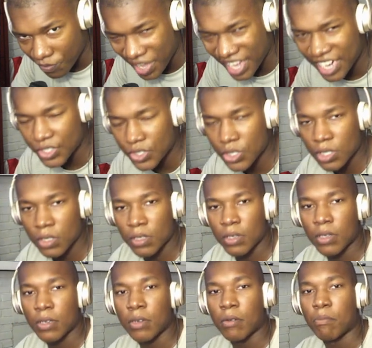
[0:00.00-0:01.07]
field advantage,
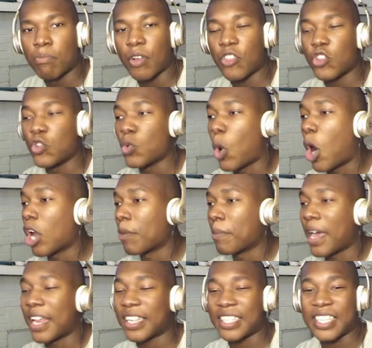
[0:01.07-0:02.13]
brother, you
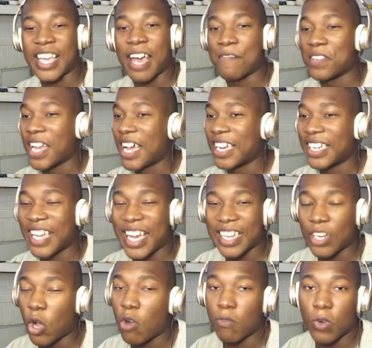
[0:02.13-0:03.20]
automatically have
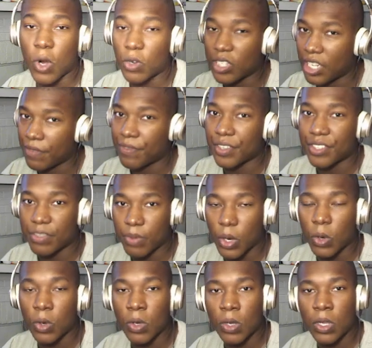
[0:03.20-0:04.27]
ninety-nine overall defense,
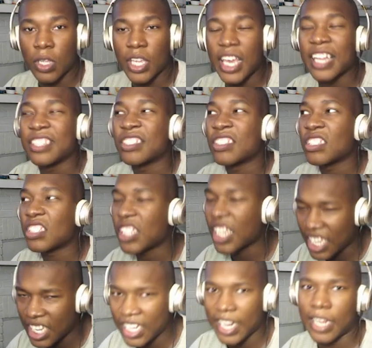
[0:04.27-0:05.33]
bro. It's
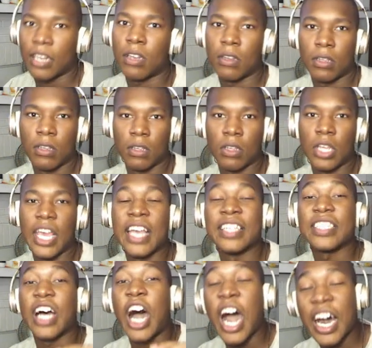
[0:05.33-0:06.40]
sickening.
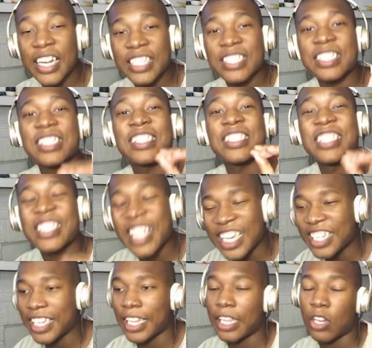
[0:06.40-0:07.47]
It's honestly
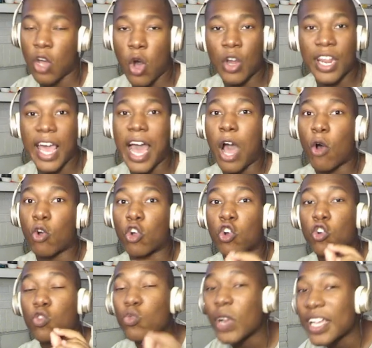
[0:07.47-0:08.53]
sickening on how
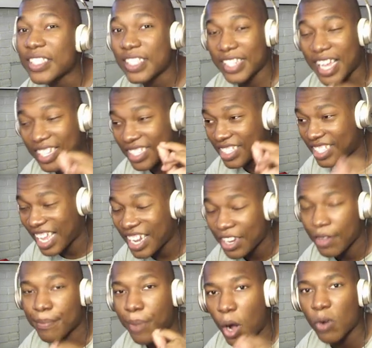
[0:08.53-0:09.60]
crazy that
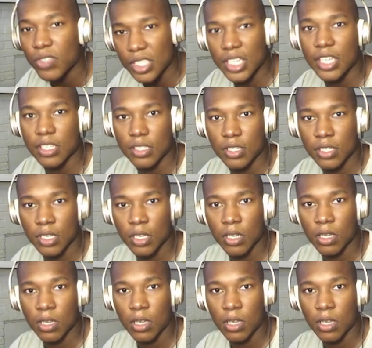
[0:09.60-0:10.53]
stadium pulse is.